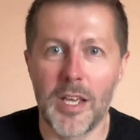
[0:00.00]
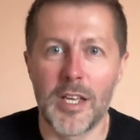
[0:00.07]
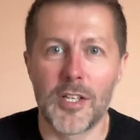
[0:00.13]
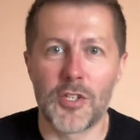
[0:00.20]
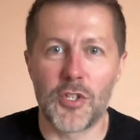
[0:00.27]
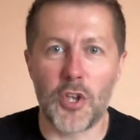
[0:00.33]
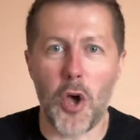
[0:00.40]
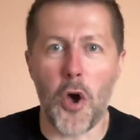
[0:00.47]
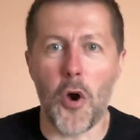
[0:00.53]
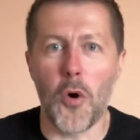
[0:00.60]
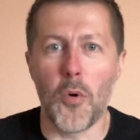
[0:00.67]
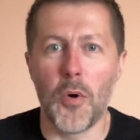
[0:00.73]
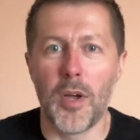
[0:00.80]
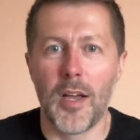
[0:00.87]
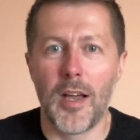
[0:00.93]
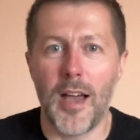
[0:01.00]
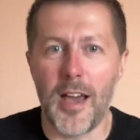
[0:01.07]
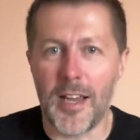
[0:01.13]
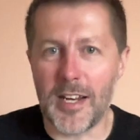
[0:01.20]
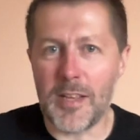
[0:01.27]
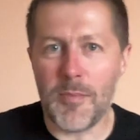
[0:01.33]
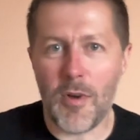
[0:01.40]
So
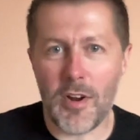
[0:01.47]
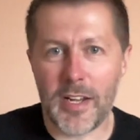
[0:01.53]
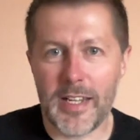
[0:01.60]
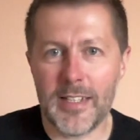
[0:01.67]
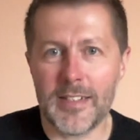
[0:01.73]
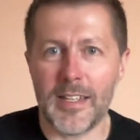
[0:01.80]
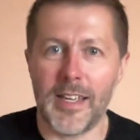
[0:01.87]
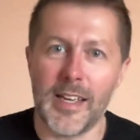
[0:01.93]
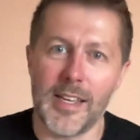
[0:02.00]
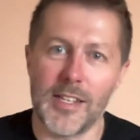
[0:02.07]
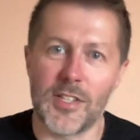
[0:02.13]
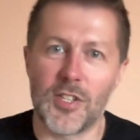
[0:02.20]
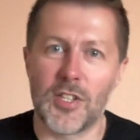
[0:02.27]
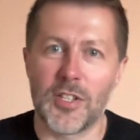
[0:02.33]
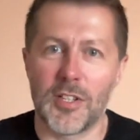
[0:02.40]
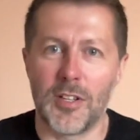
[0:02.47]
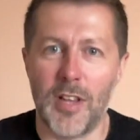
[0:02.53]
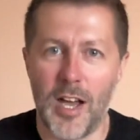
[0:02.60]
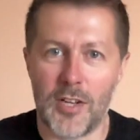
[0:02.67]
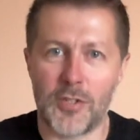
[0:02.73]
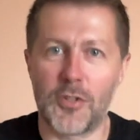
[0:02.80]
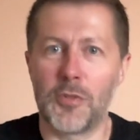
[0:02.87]
early market is a
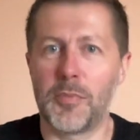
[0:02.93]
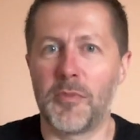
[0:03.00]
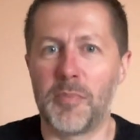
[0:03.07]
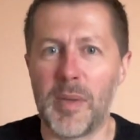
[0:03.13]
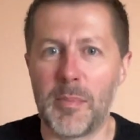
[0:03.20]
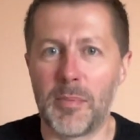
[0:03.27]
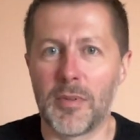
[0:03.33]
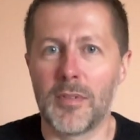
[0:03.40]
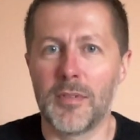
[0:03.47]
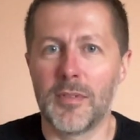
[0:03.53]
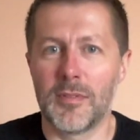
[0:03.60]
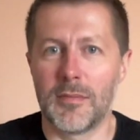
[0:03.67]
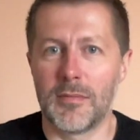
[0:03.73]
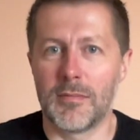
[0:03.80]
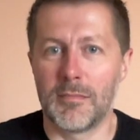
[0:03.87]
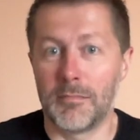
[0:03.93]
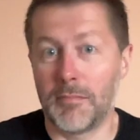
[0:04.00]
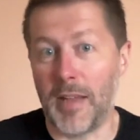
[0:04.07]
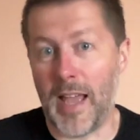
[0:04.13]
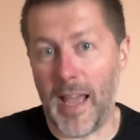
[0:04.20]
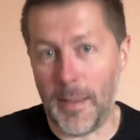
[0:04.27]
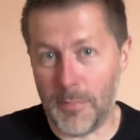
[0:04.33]
large group of people,
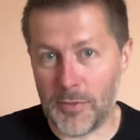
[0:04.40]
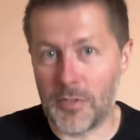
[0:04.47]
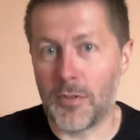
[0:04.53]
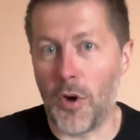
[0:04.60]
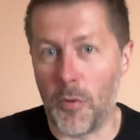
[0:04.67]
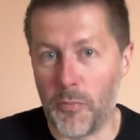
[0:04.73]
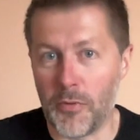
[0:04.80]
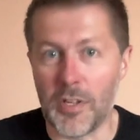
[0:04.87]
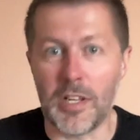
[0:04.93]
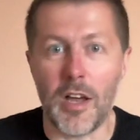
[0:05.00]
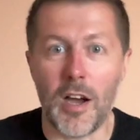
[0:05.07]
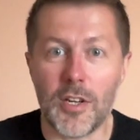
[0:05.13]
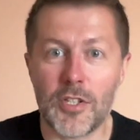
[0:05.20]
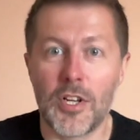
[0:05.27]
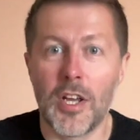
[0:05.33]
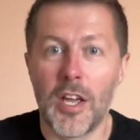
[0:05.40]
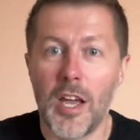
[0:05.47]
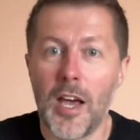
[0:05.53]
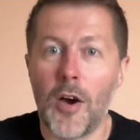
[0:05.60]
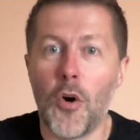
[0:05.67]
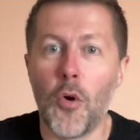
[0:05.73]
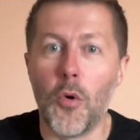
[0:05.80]
perhaps, hopefully large,
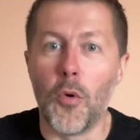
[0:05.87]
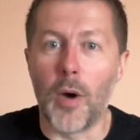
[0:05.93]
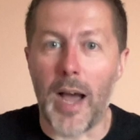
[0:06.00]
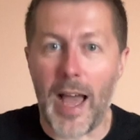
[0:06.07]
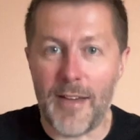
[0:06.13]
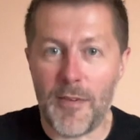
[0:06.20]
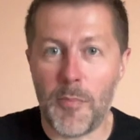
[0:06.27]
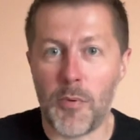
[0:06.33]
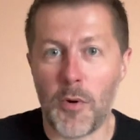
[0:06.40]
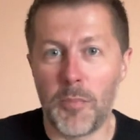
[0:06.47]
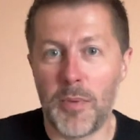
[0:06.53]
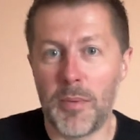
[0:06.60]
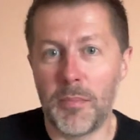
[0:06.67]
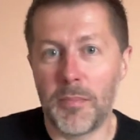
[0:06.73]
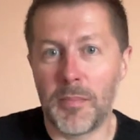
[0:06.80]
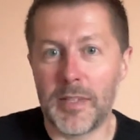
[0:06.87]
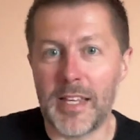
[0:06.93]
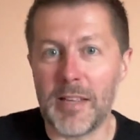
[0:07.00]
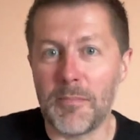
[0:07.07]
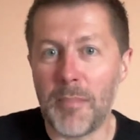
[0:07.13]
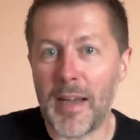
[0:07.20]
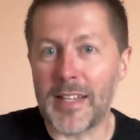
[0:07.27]
who have a problem, but
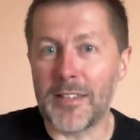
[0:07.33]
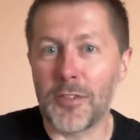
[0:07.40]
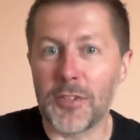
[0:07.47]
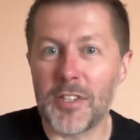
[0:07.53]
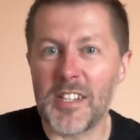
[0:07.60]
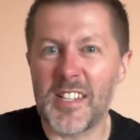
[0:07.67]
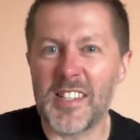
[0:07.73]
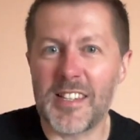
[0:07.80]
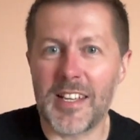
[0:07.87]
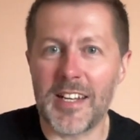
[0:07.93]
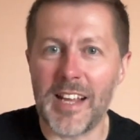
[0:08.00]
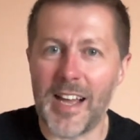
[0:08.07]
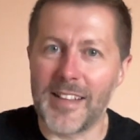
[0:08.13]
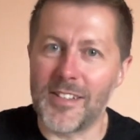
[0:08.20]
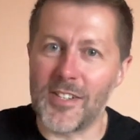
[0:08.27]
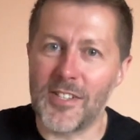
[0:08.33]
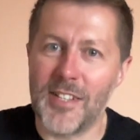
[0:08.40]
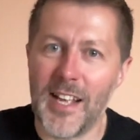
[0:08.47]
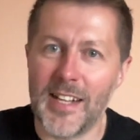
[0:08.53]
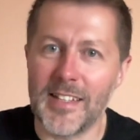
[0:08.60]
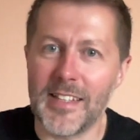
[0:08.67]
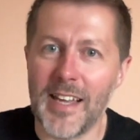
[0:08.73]
they might not necessarily
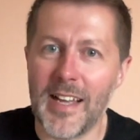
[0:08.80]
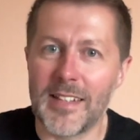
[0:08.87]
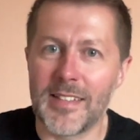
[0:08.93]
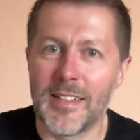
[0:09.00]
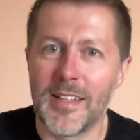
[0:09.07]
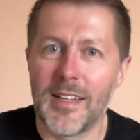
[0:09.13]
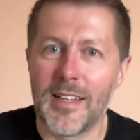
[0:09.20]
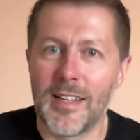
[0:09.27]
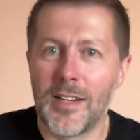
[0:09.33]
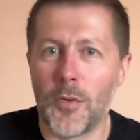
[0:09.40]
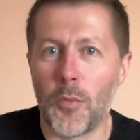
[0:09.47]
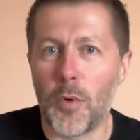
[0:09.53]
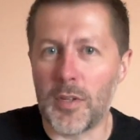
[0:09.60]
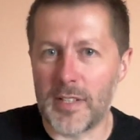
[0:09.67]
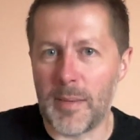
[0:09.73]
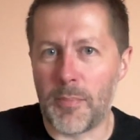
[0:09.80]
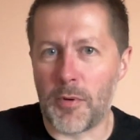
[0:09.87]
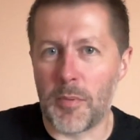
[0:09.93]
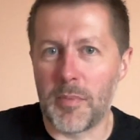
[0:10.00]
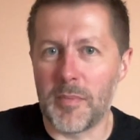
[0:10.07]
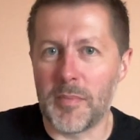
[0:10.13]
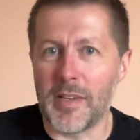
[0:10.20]
understand yet what the
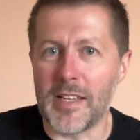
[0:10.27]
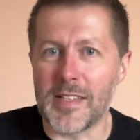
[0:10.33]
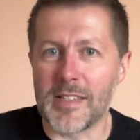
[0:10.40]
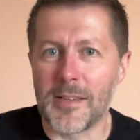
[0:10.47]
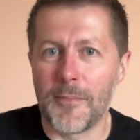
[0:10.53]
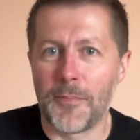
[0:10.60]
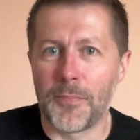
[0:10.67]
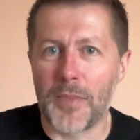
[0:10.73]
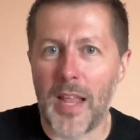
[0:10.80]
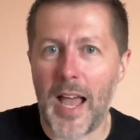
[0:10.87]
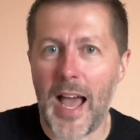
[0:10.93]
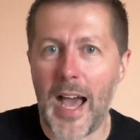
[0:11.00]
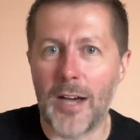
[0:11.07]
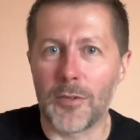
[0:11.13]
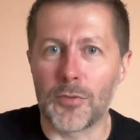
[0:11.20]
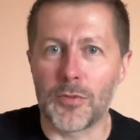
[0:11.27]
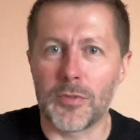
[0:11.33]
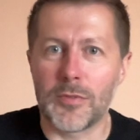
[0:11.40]
problem is, how